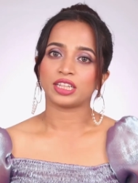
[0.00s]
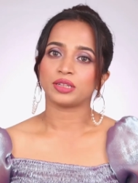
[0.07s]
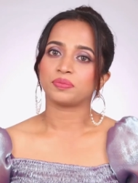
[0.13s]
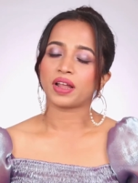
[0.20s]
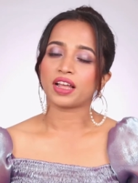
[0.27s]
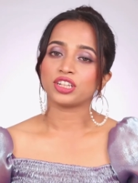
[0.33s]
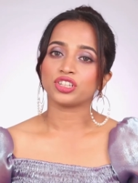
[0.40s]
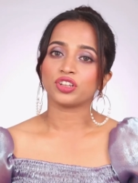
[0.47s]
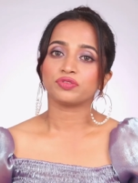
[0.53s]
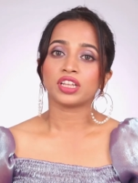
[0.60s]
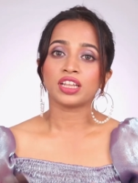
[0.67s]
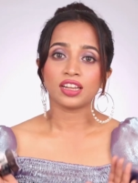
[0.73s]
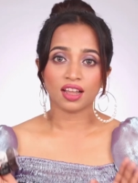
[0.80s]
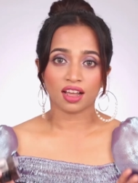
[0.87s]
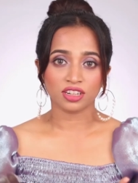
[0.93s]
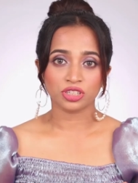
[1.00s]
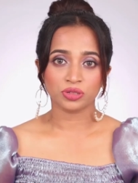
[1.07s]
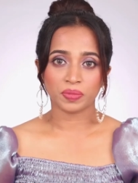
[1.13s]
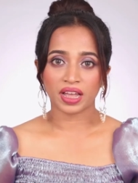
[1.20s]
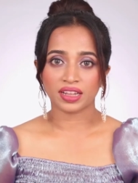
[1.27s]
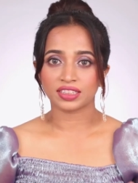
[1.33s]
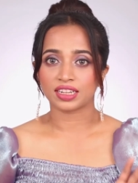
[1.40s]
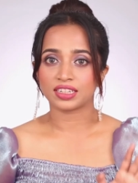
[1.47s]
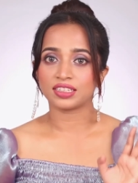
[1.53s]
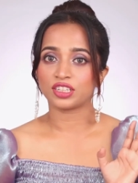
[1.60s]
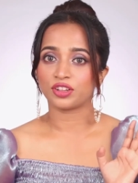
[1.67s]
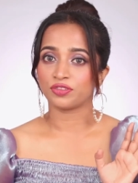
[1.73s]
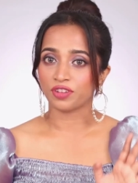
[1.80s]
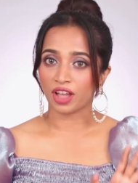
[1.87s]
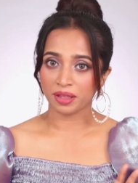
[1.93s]
and the price of the large pack, that
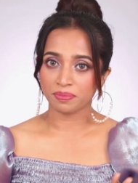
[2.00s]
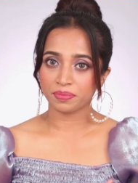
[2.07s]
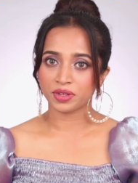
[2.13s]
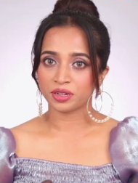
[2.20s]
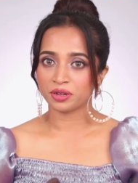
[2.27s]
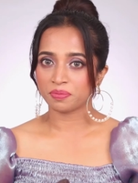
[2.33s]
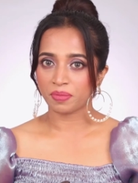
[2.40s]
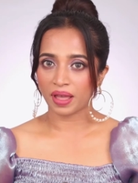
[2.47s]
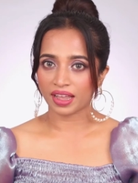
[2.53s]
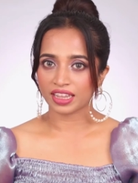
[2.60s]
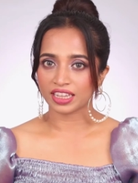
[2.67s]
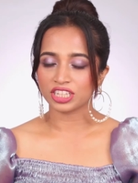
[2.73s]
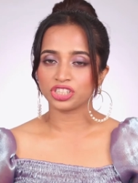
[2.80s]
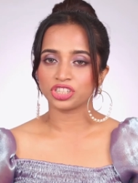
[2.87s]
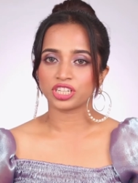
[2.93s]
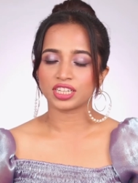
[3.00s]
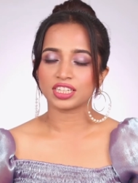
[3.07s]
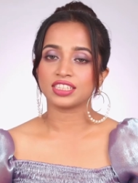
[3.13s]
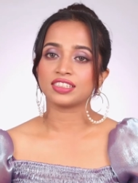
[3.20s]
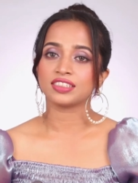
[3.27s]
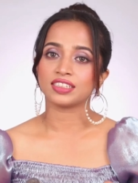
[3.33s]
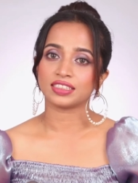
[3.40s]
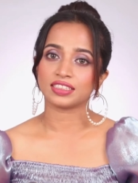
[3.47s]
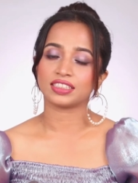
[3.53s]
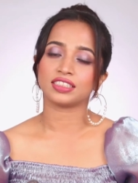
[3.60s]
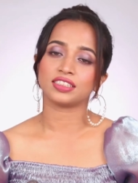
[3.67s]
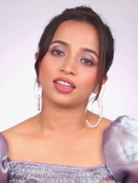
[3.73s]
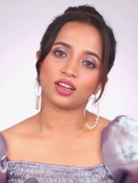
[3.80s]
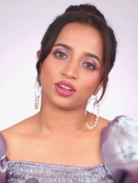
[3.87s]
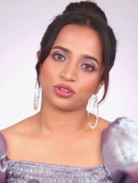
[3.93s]
is the 5-pair package, is
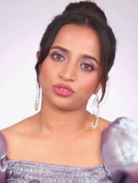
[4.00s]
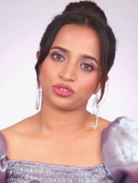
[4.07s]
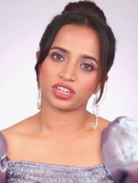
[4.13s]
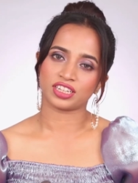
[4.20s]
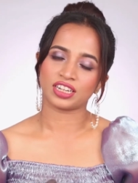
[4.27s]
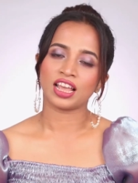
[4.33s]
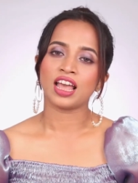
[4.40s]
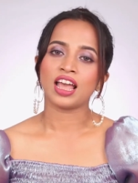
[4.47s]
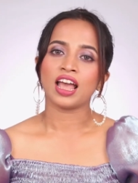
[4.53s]
1300.